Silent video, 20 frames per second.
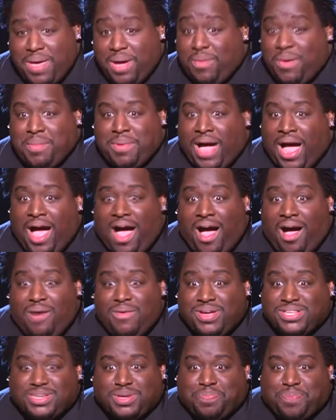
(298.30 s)
Big women
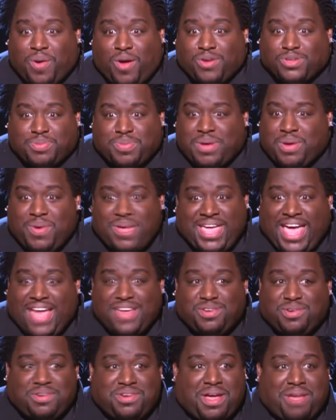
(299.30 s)
always approach me. We
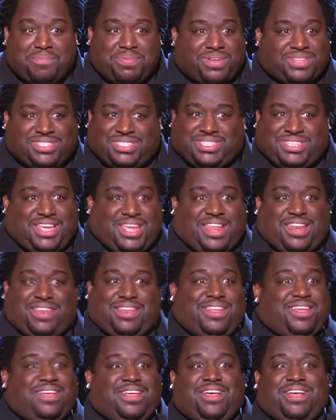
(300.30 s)
can't do nothing but
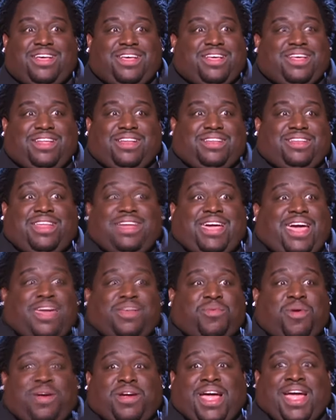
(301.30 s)
shit. Look
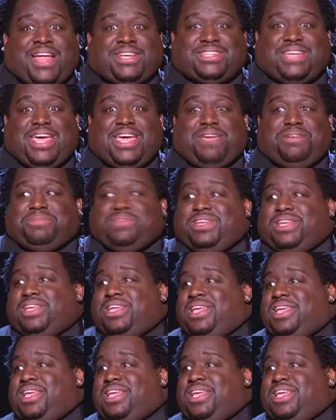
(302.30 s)
at a workout tape.